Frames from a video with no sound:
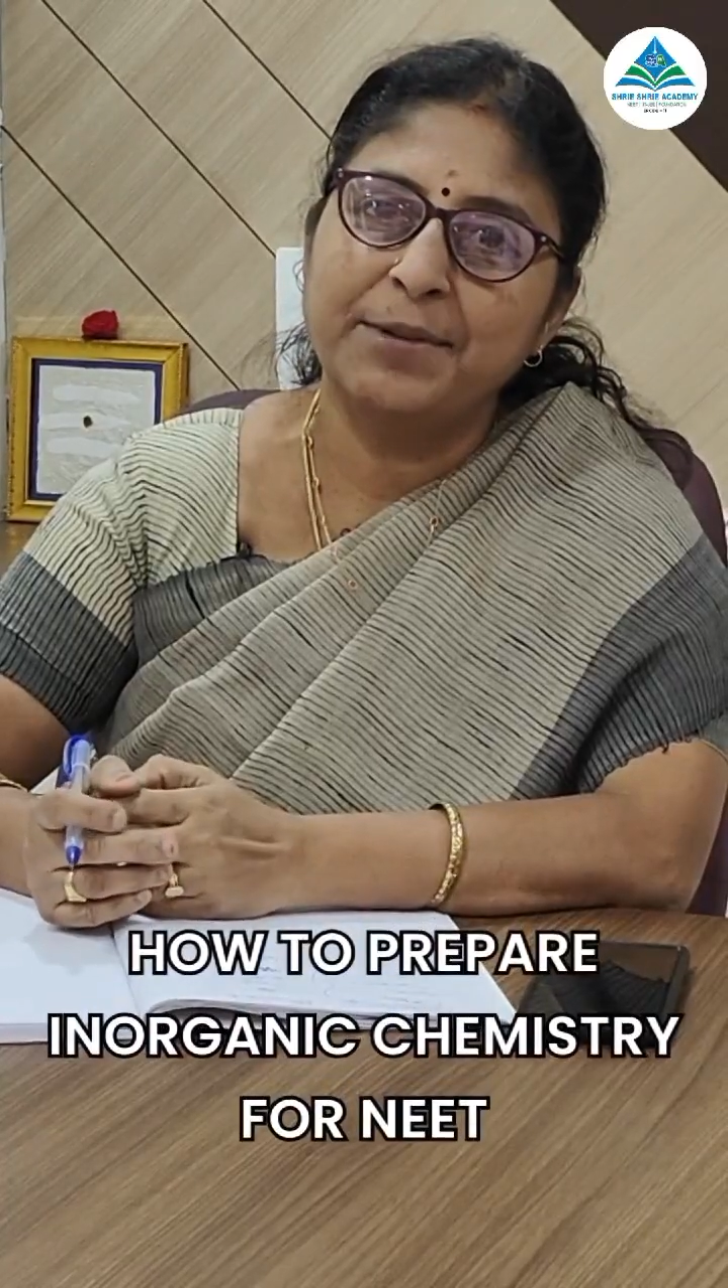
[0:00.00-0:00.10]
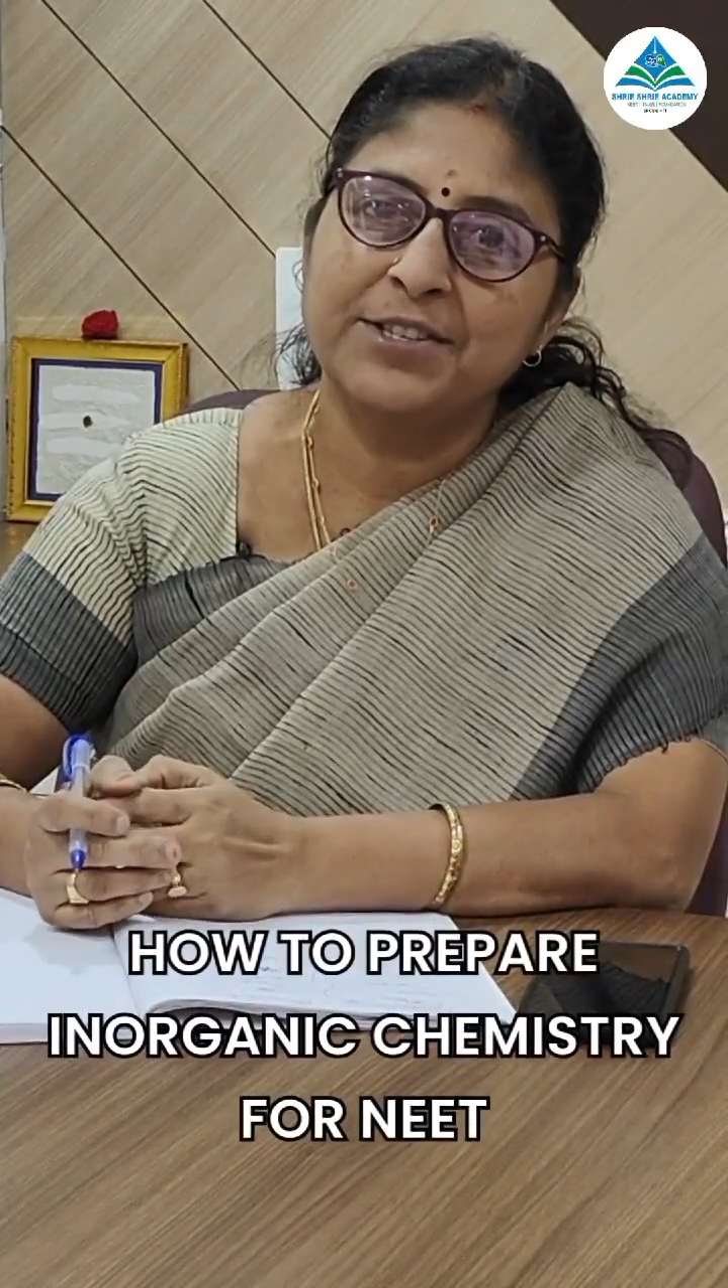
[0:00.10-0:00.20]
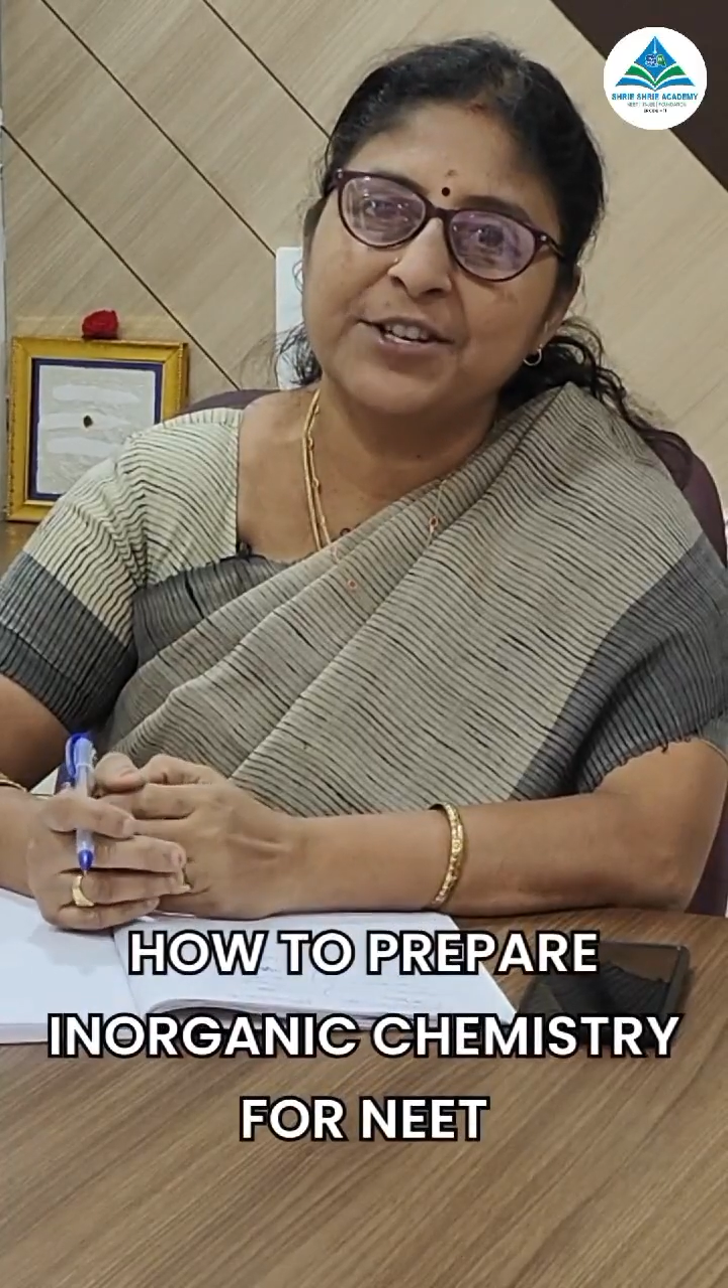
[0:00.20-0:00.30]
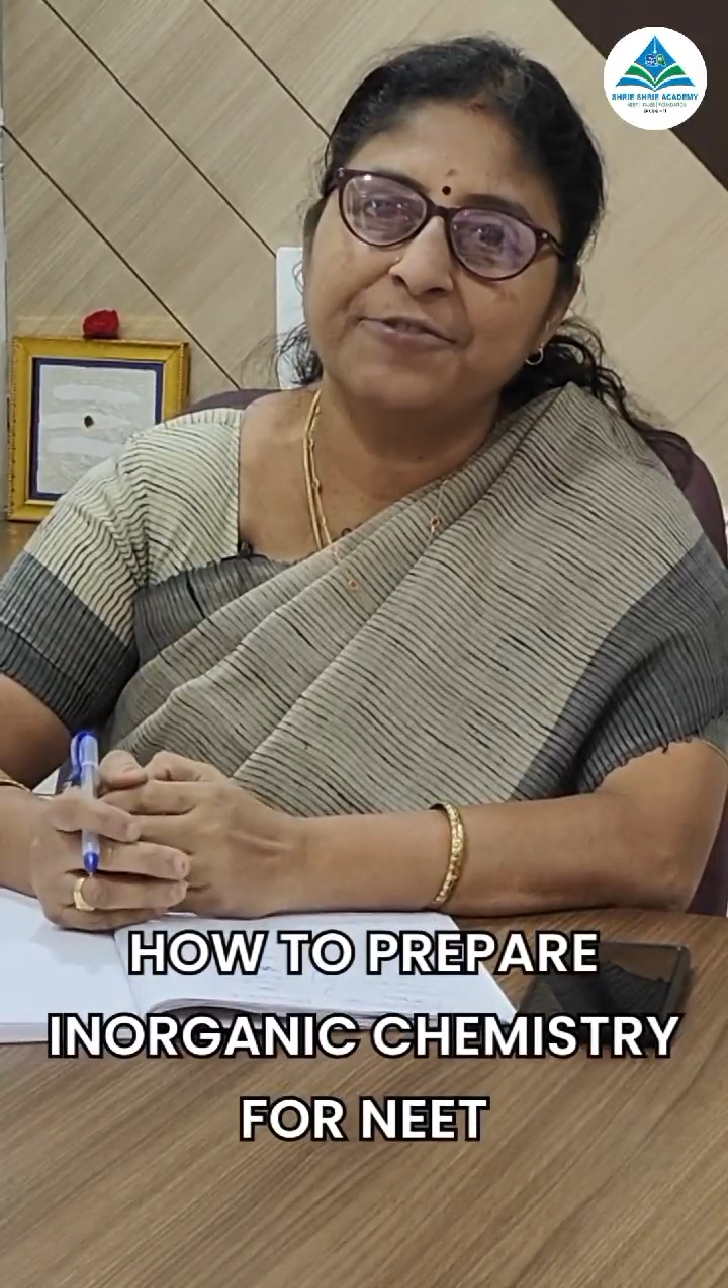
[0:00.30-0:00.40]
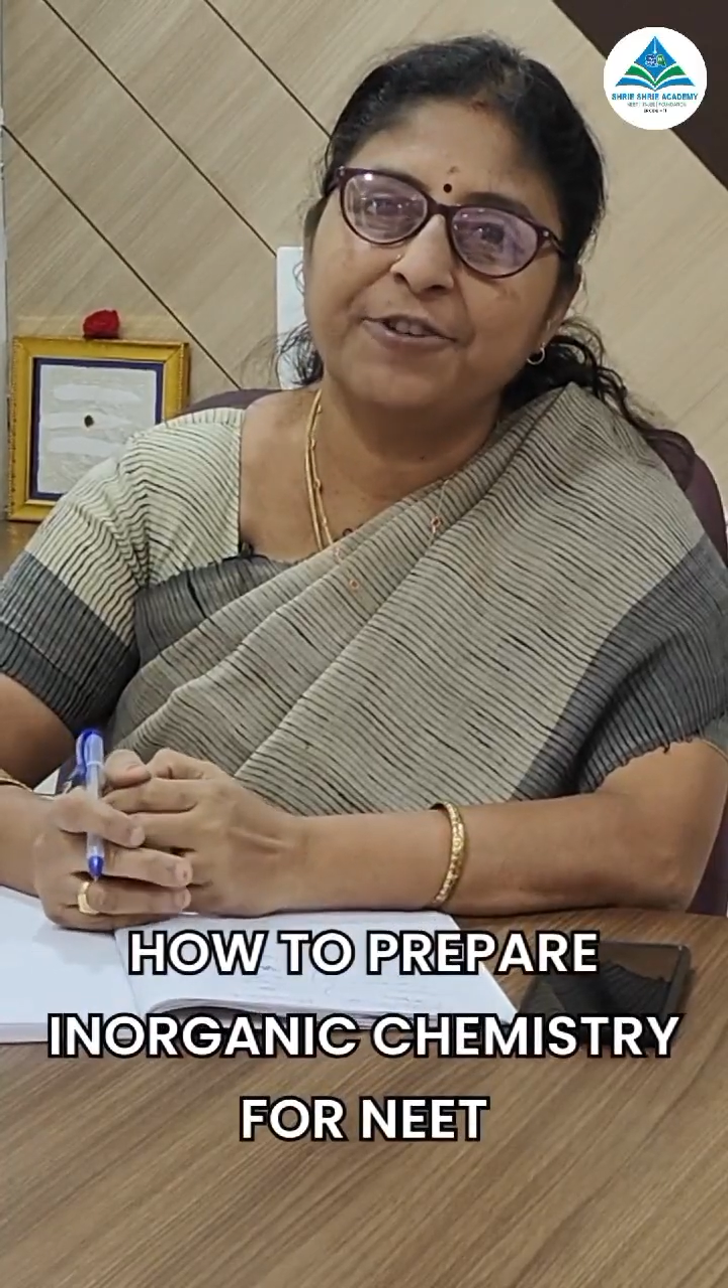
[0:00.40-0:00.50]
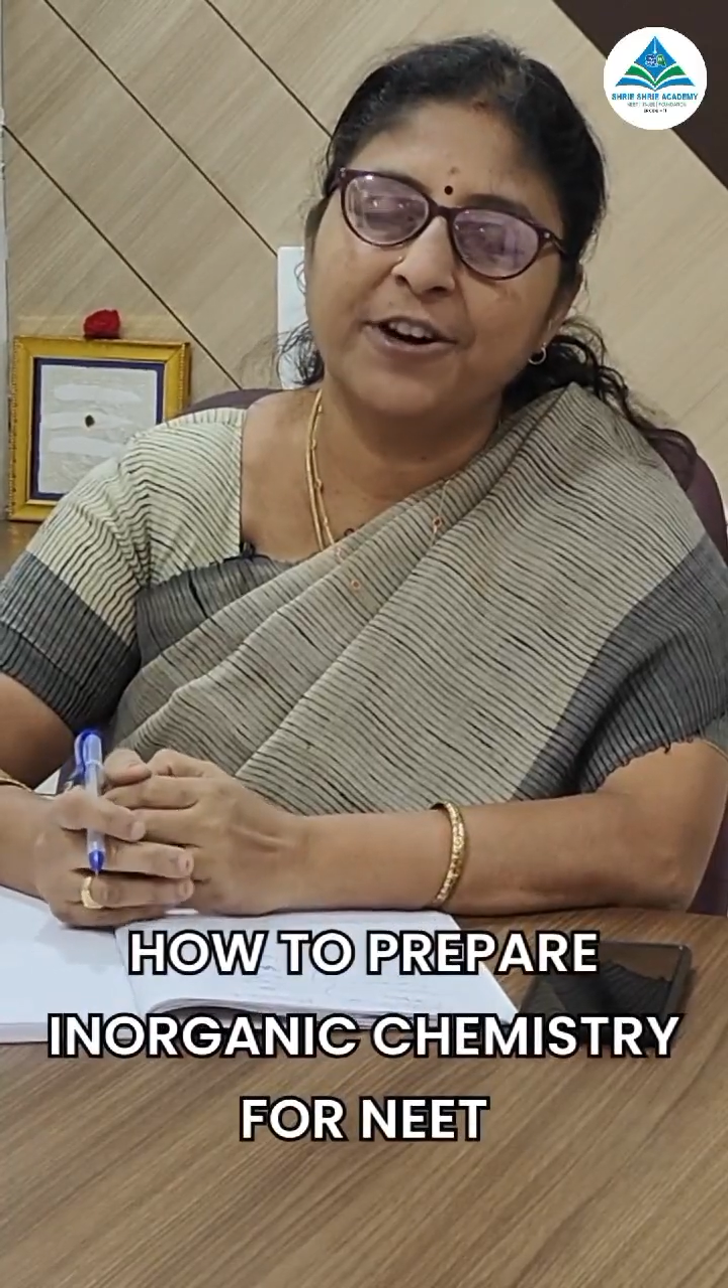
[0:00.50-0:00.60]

chemistry